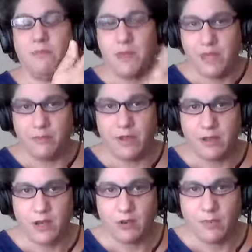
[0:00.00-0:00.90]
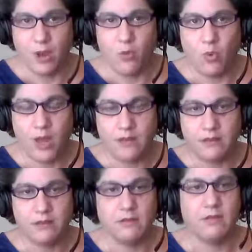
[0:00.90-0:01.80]
become clear about
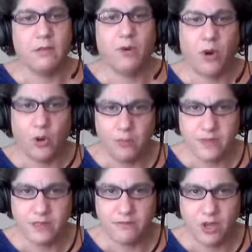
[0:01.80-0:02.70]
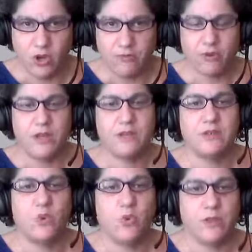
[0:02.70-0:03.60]
what the purpose of the offer
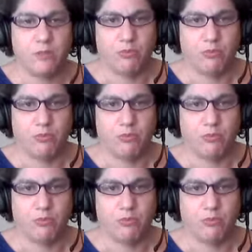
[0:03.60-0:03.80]
is or the